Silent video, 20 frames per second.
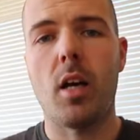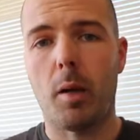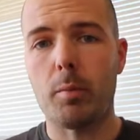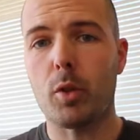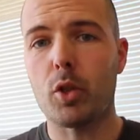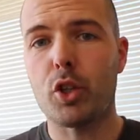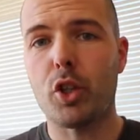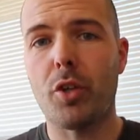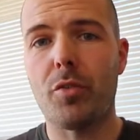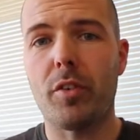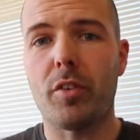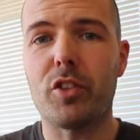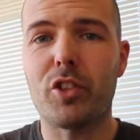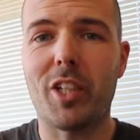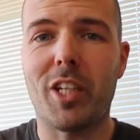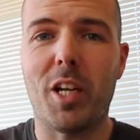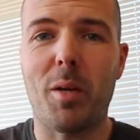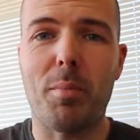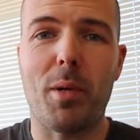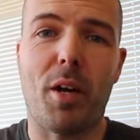I'm not sure if you've
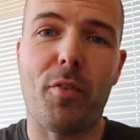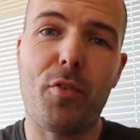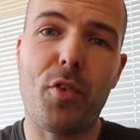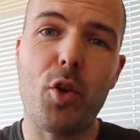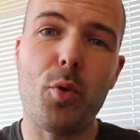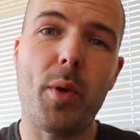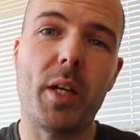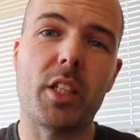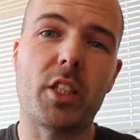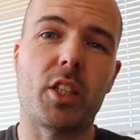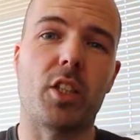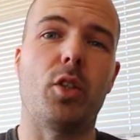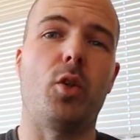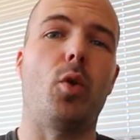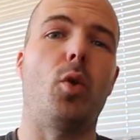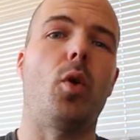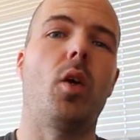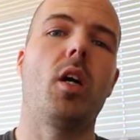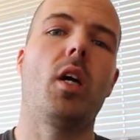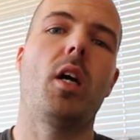seen it, but a few weeks
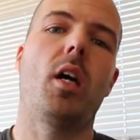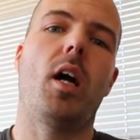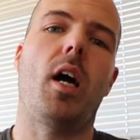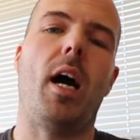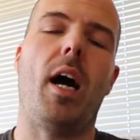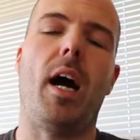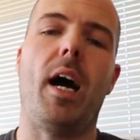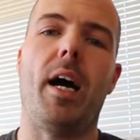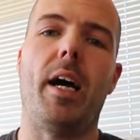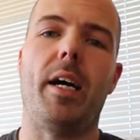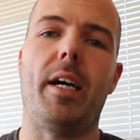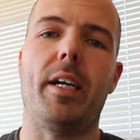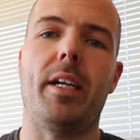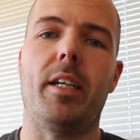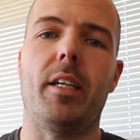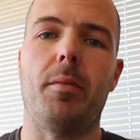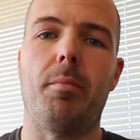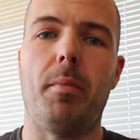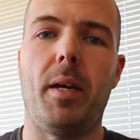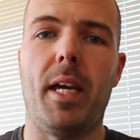ago
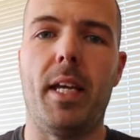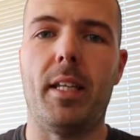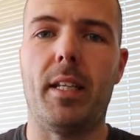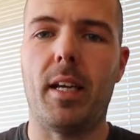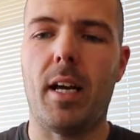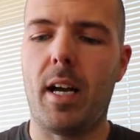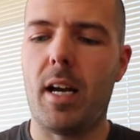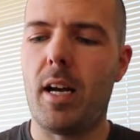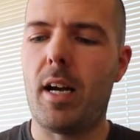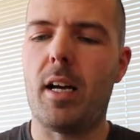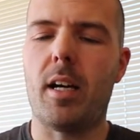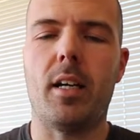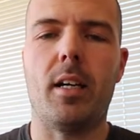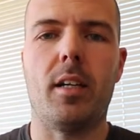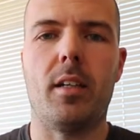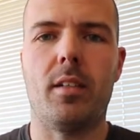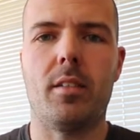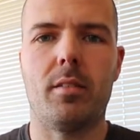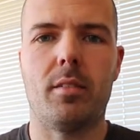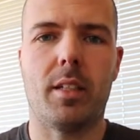I made
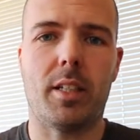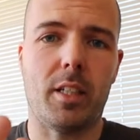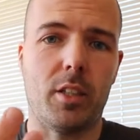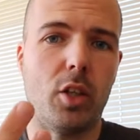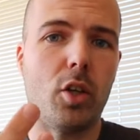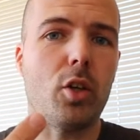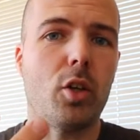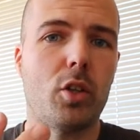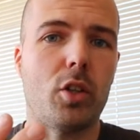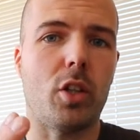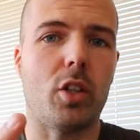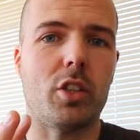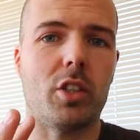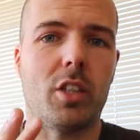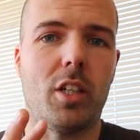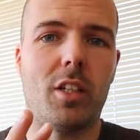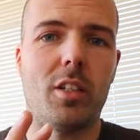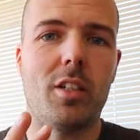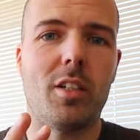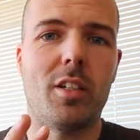a knuckle
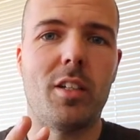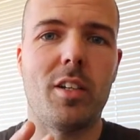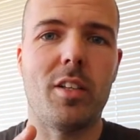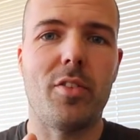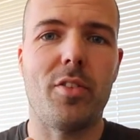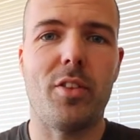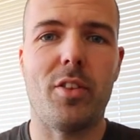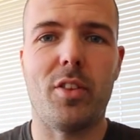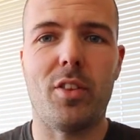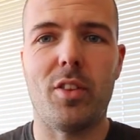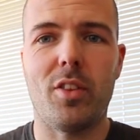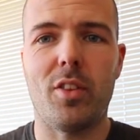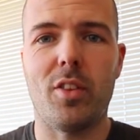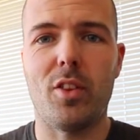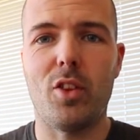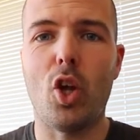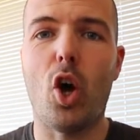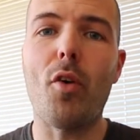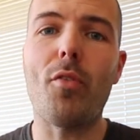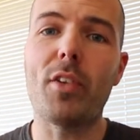duster,
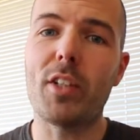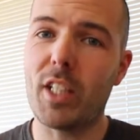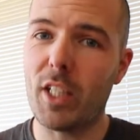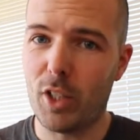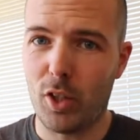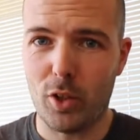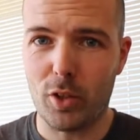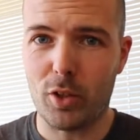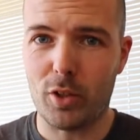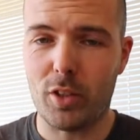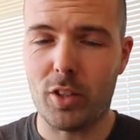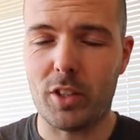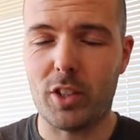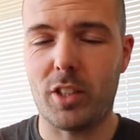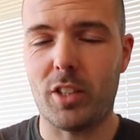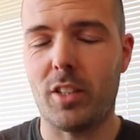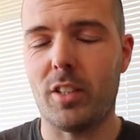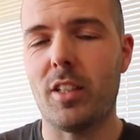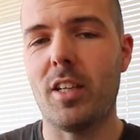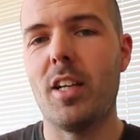novelty knuckle
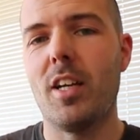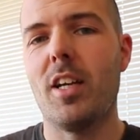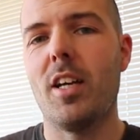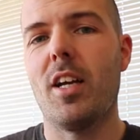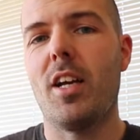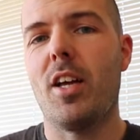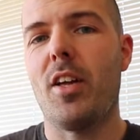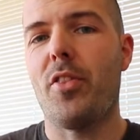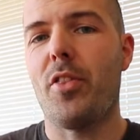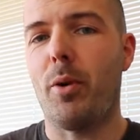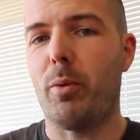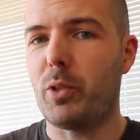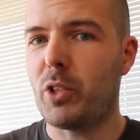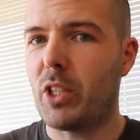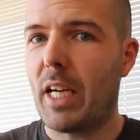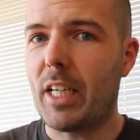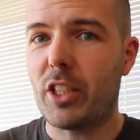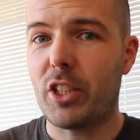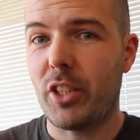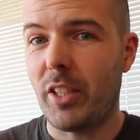duster, that was
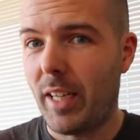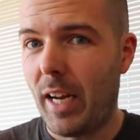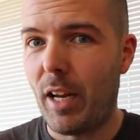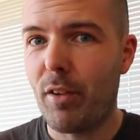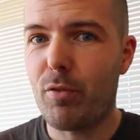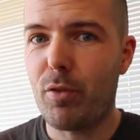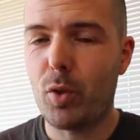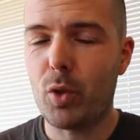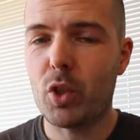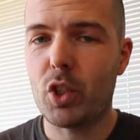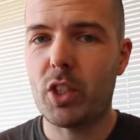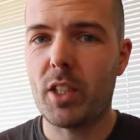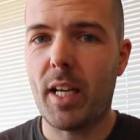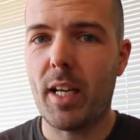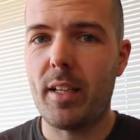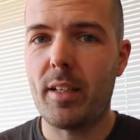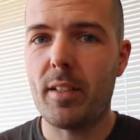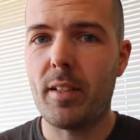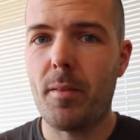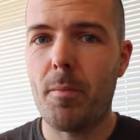actually an iPhone
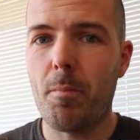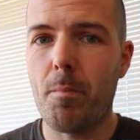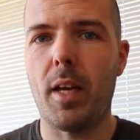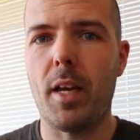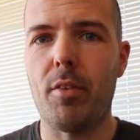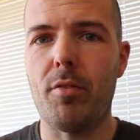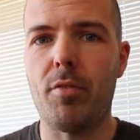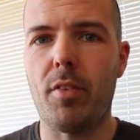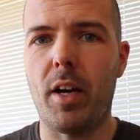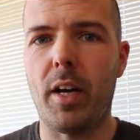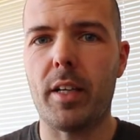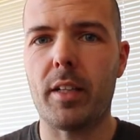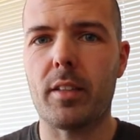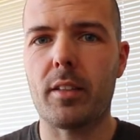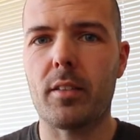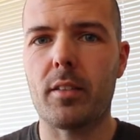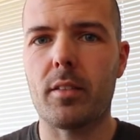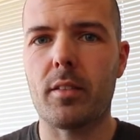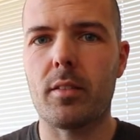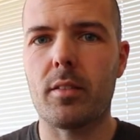stand. In
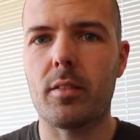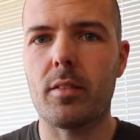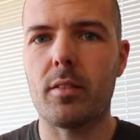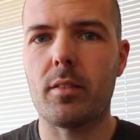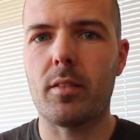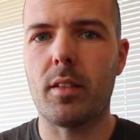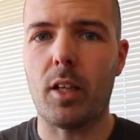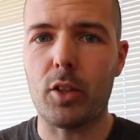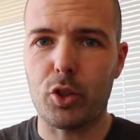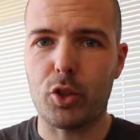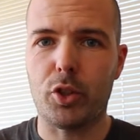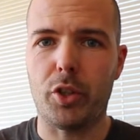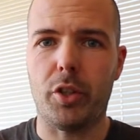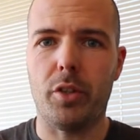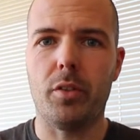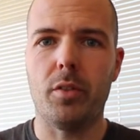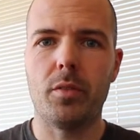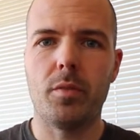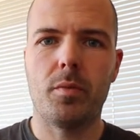fact, I'll show you.